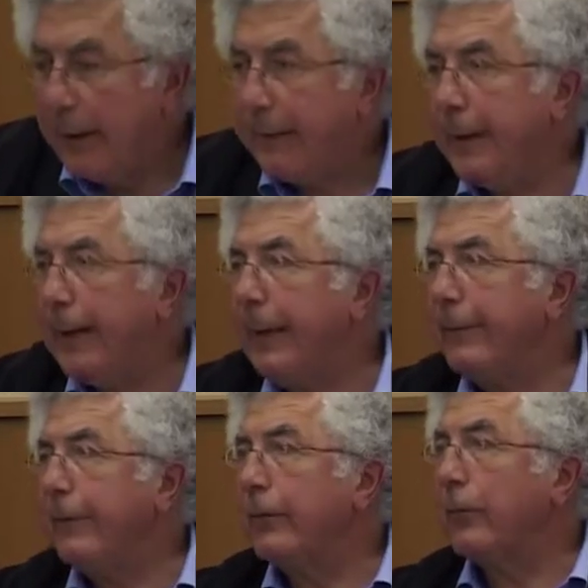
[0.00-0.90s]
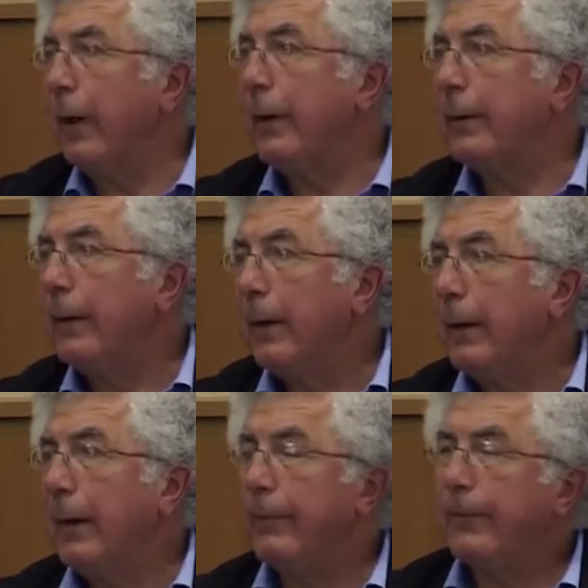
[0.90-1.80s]
The analysis went
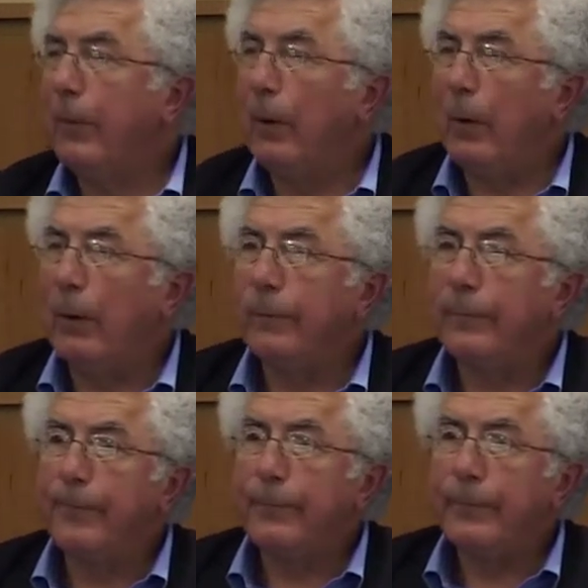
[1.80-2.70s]
as follows.